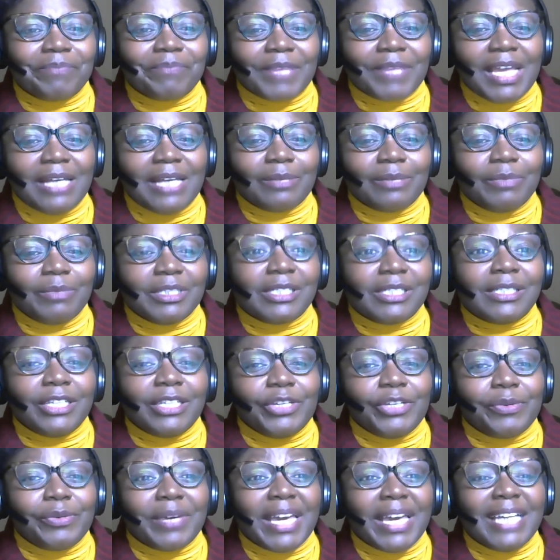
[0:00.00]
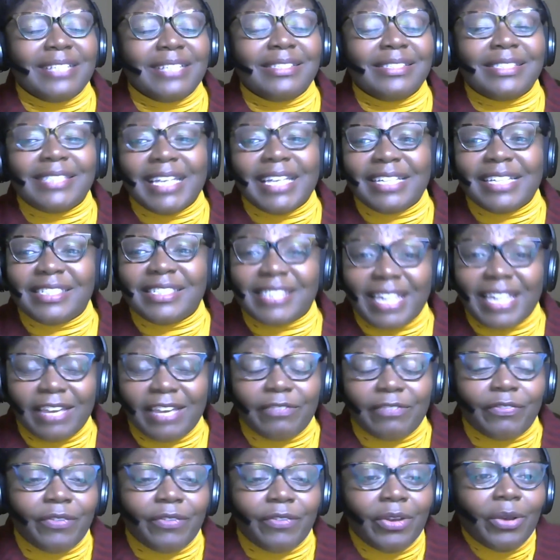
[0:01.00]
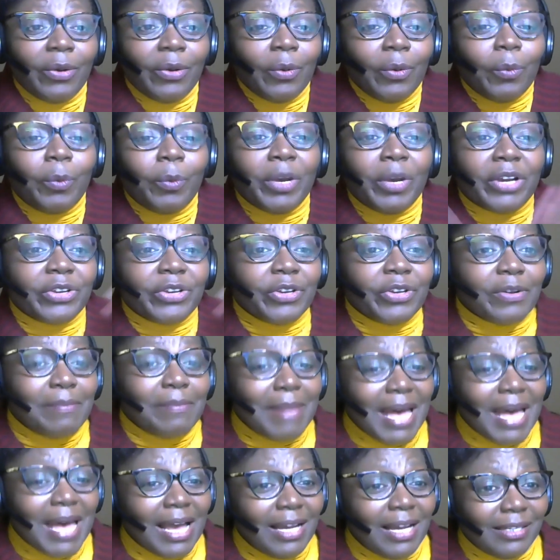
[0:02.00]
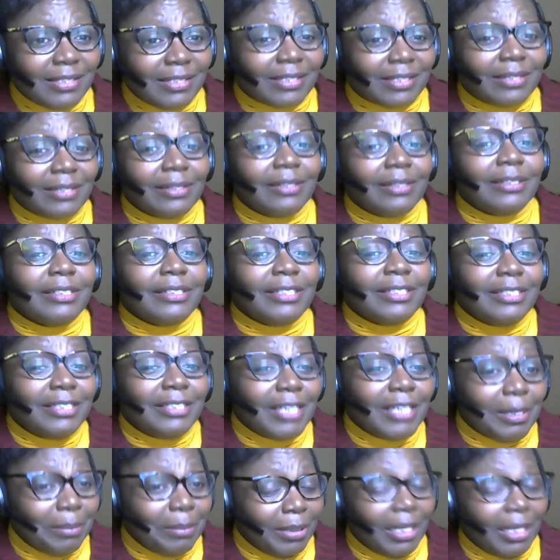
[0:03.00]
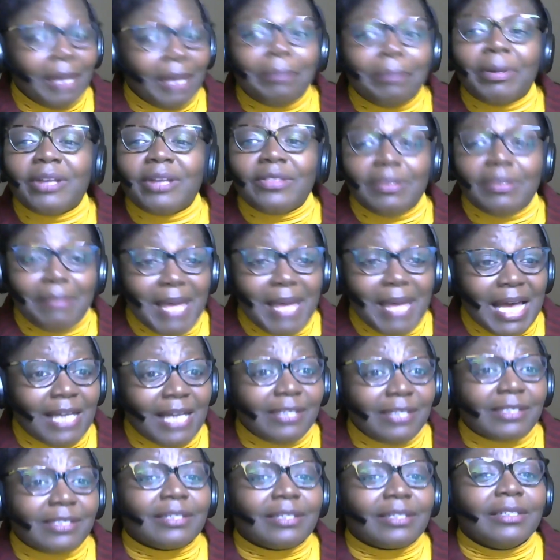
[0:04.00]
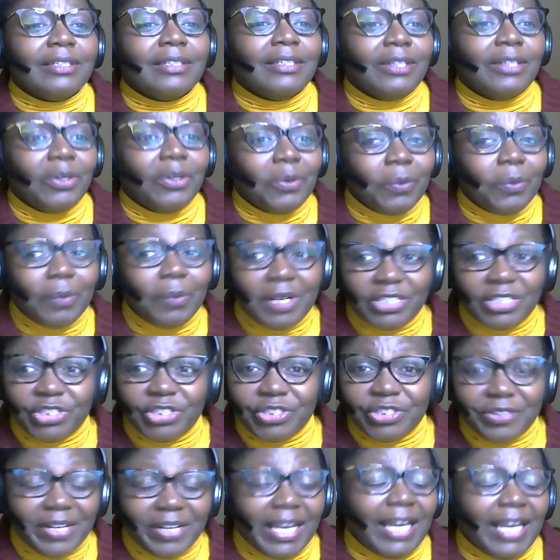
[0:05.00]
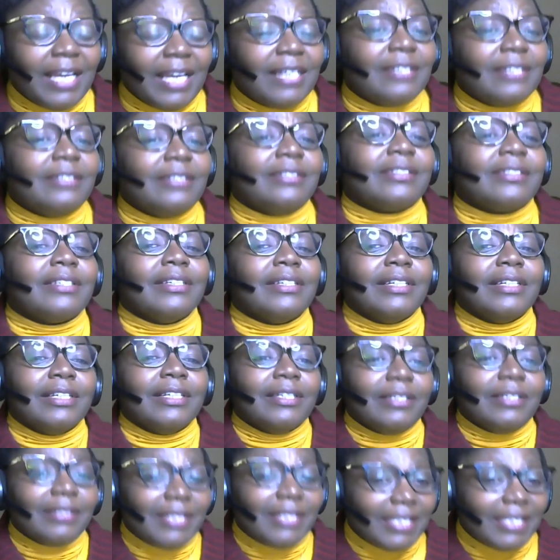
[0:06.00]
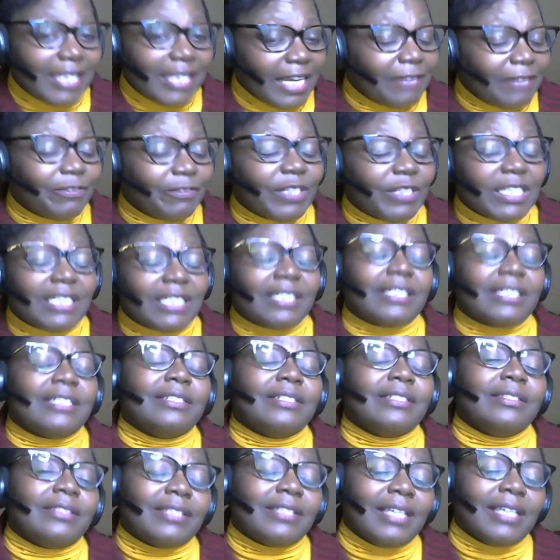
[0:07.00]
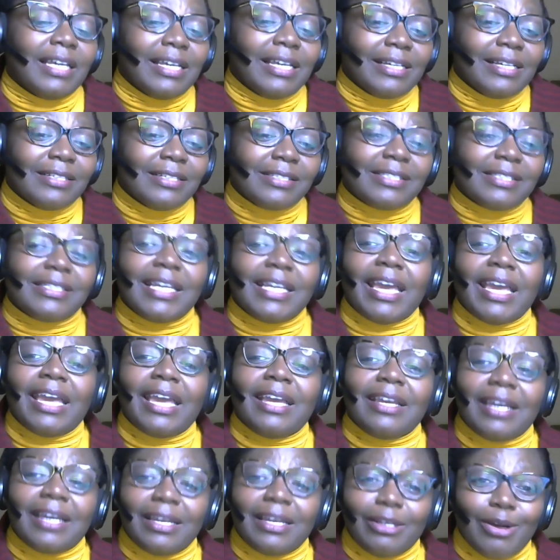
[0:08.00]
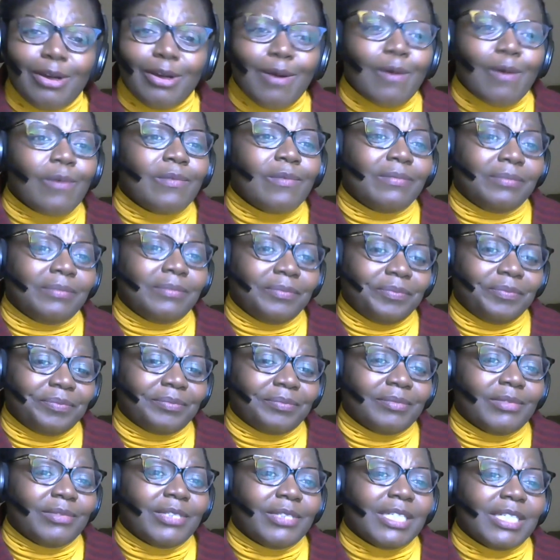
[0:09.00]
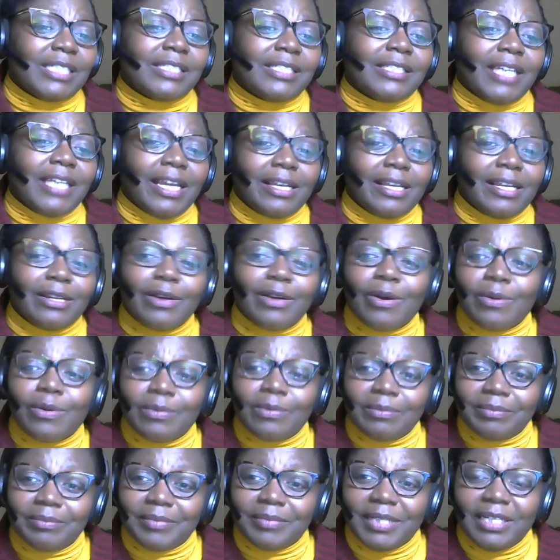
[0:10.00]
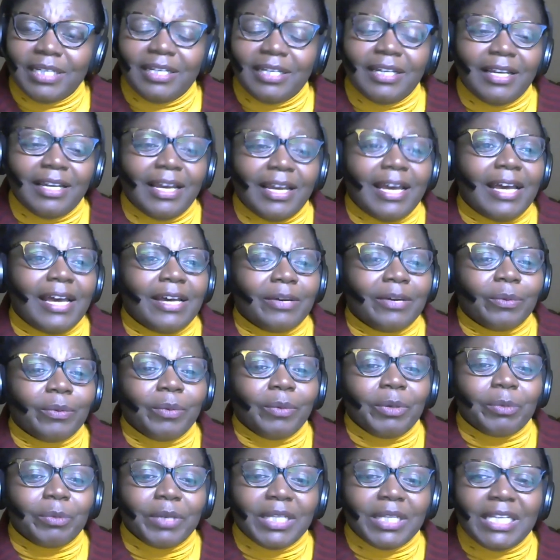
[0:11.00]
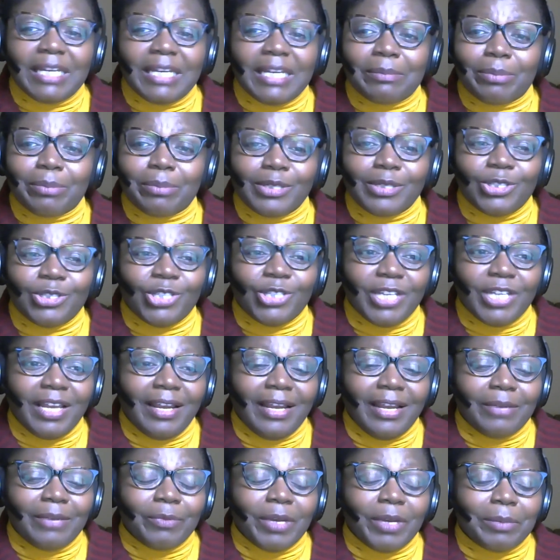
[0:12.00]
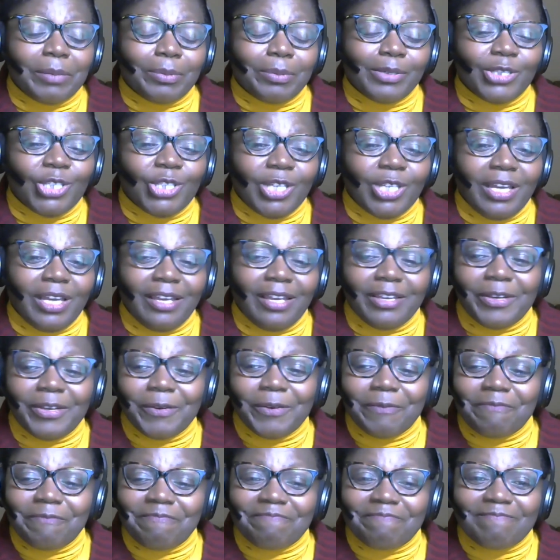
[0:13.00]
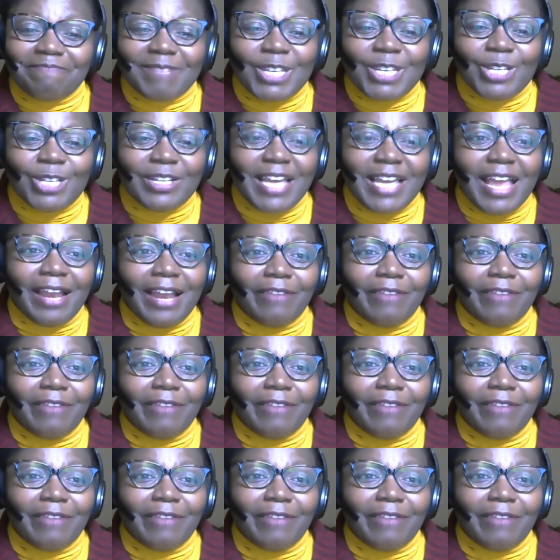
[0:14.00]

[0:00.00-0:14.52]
we'll see you again. Stay safe. Wear your mask. Double up on the mask. Wash your hands. Safe distance. Stay at home. Stay at home. We really appreciate it, and we appreciate you. Good night,